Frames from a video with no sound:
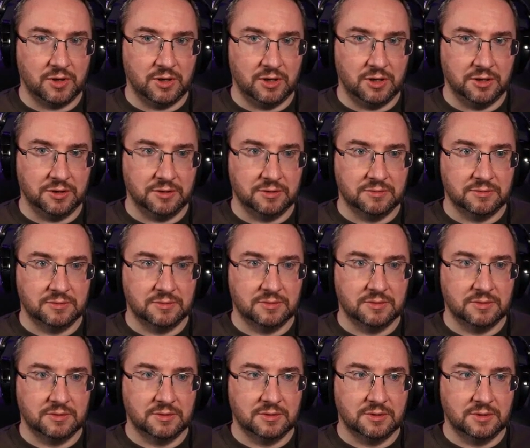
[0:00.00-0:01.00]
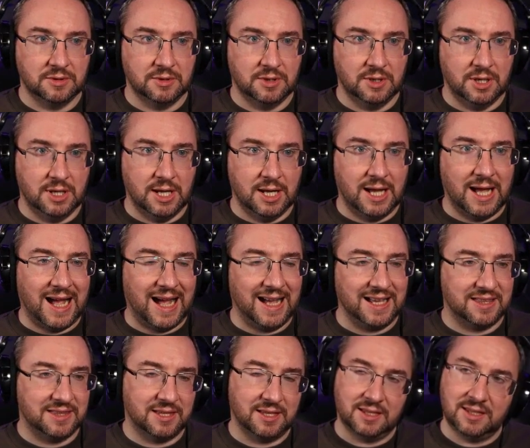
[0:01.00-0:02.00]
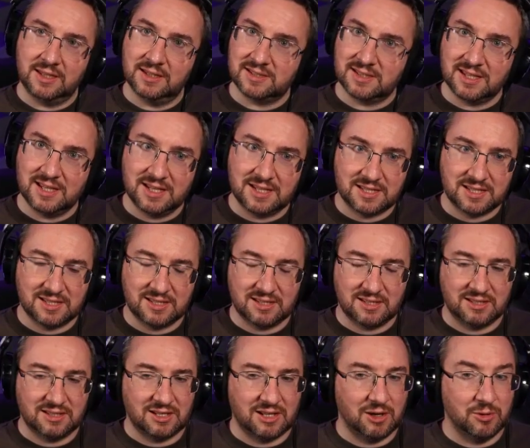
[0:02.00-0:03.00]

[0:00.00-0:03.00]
on. I think it's this.